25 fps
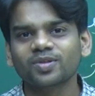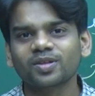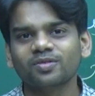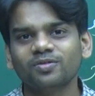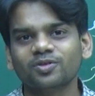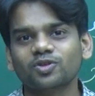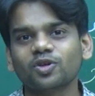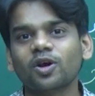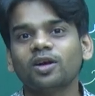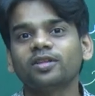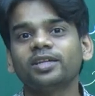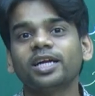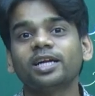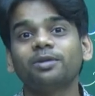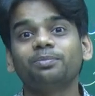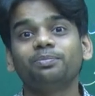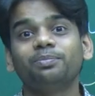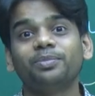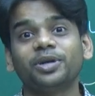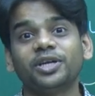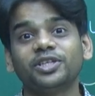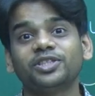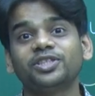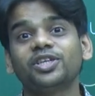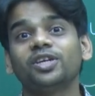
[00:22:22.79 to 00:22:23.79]
We saw that
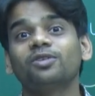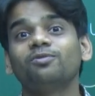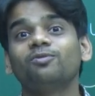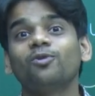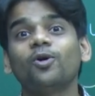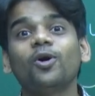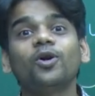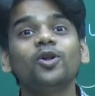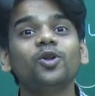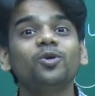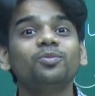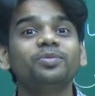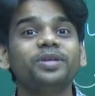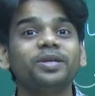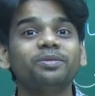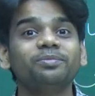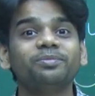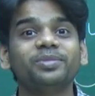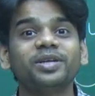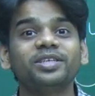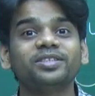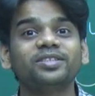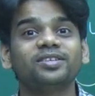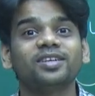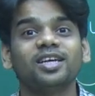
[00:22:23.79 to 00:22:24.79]
pressure, volume,
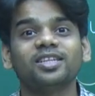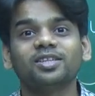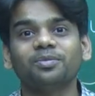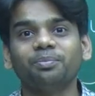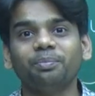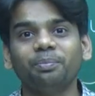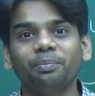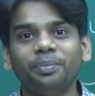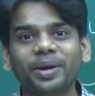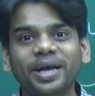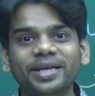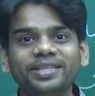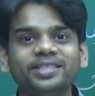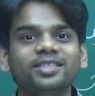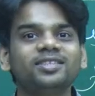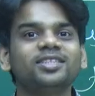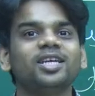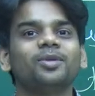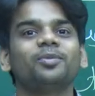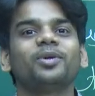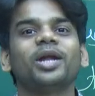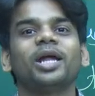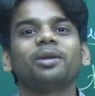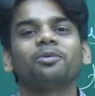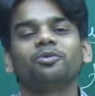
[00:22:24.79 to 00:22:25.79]
temperature are the basic
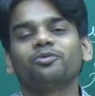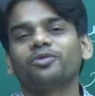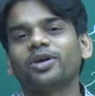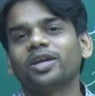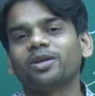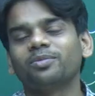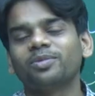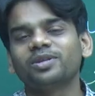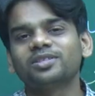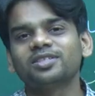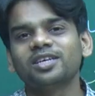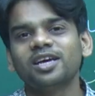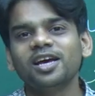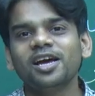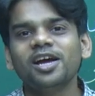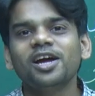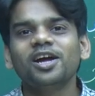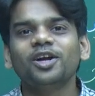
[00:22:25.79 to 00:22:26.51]
thermodynamic variables